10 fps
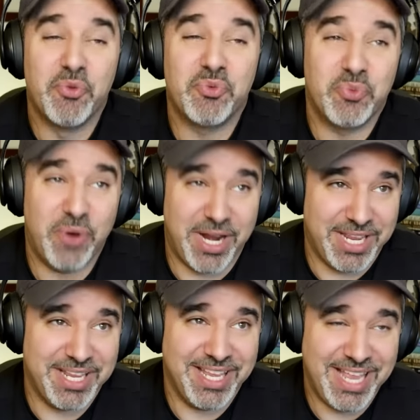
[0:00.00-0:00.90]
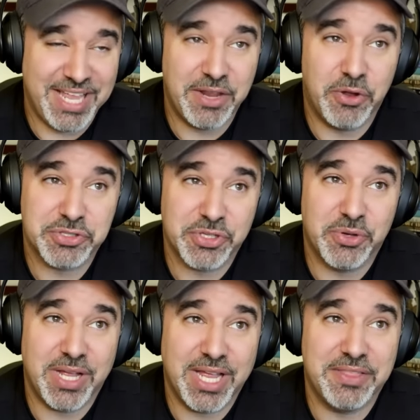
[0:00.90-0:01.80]
Right, and then
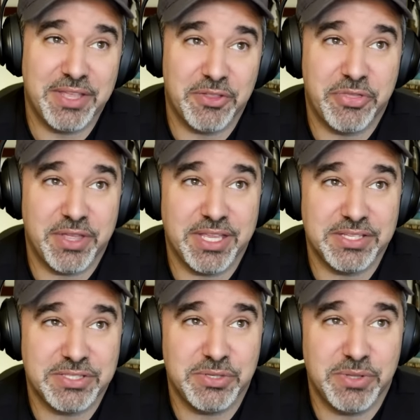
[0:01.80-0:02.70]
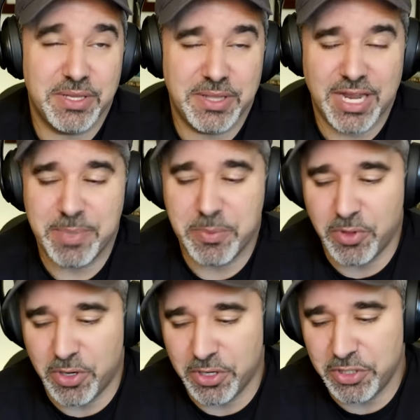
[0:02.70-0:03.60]
also, and the other thing is too that a lot of people
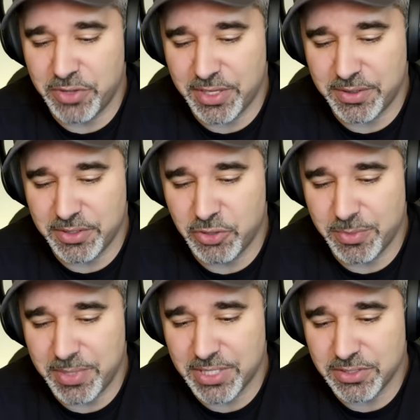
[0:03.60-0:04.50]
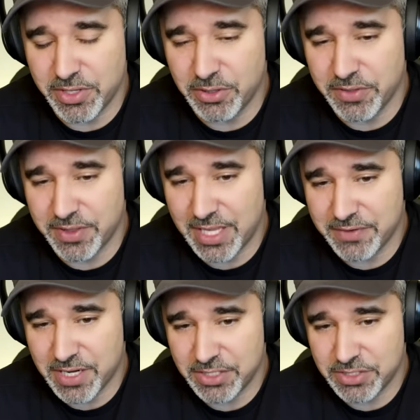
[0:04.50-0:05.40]
argue that human beings are the only thing that have
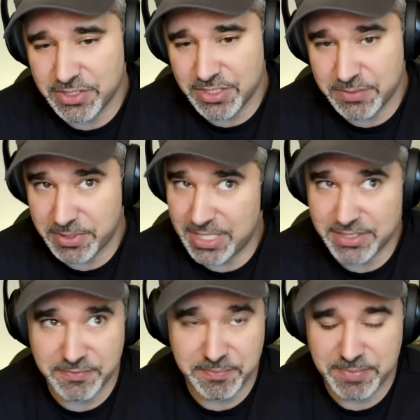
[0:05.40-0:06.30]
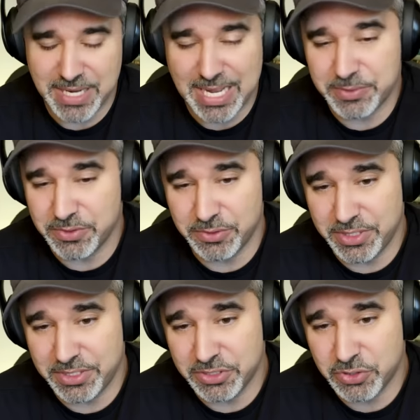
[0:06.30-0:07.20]
consciousness, but that's a absolutely
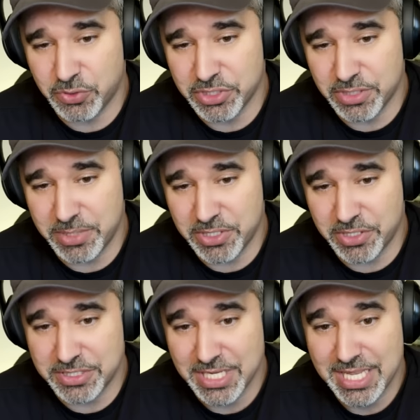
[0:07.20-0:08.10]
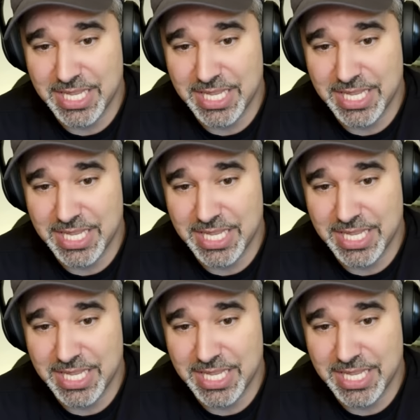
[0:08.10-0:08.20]
a distortion because